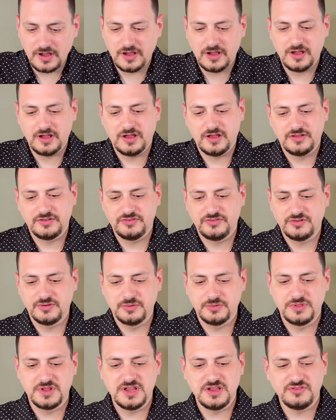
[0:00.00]
Uh, so
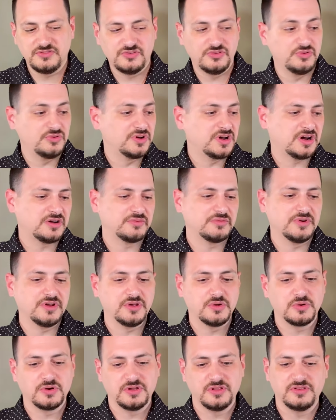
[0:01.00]
these do not
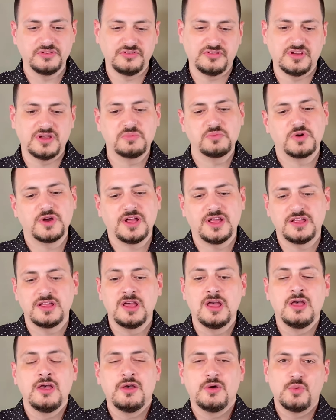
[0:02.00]
recoil the same way.
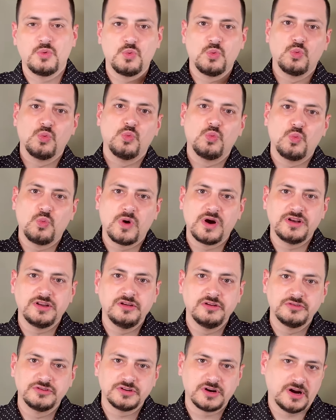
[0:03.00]
When
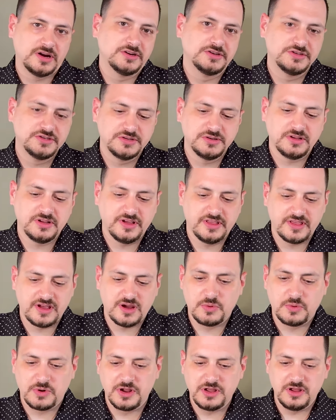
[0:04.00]
you try to shoot like
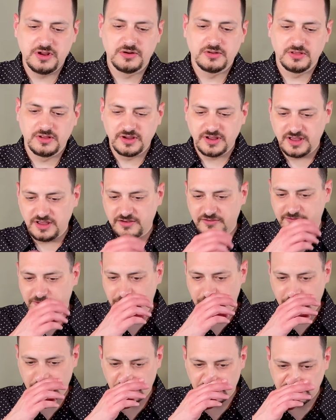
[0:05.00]
what you're looking
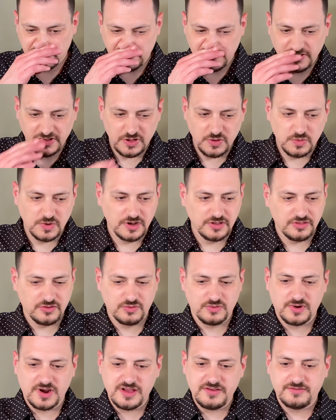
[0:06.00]
for, you want the
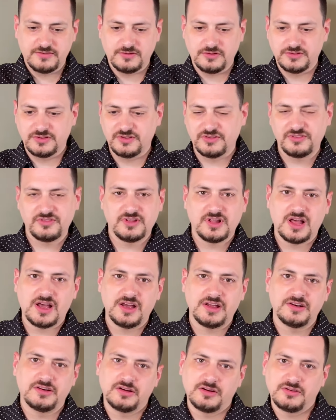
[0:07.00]
rifle to
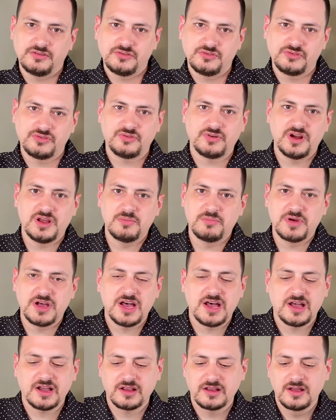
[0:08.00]
slide straight
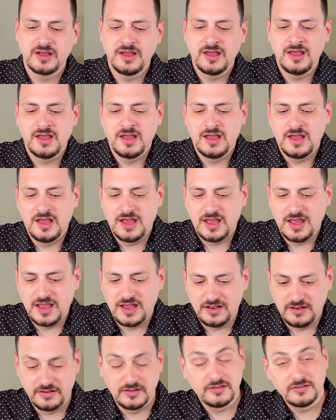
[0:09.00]
back,
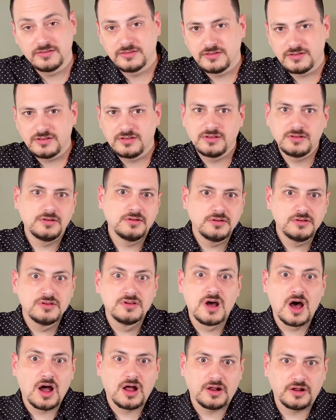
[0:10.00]
and
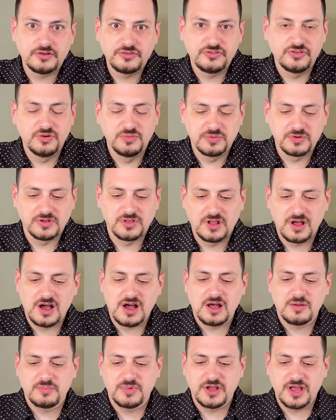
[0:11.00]
not a super
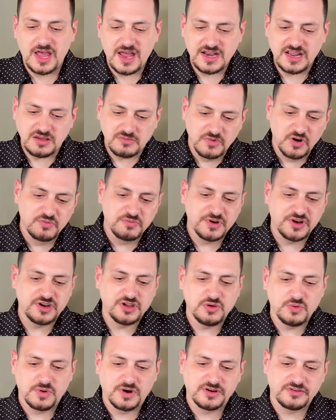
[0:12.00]
lot, but any
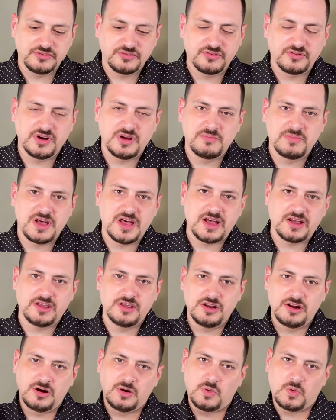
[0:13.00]
movement you want straight back.
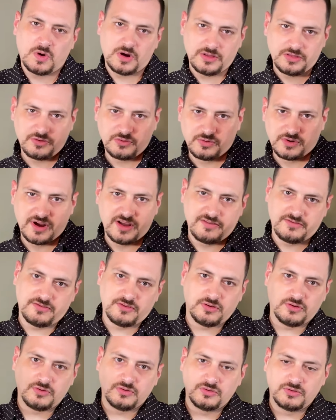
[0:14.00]
You don't want the
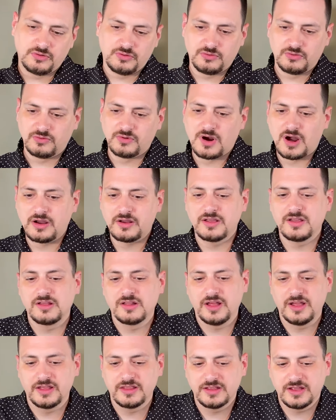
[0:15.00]
rifle rocking
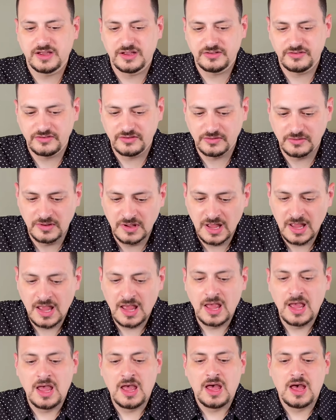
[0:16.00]
like that. So
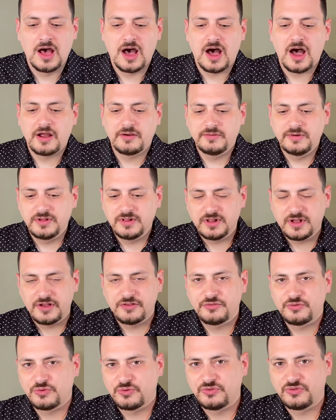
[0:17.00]
I
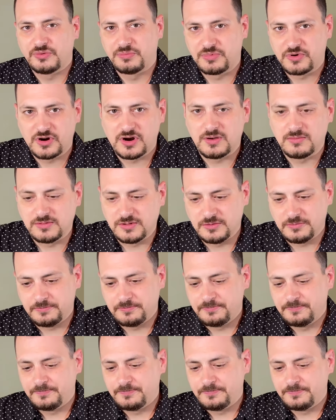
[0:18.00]
realized there was a problem.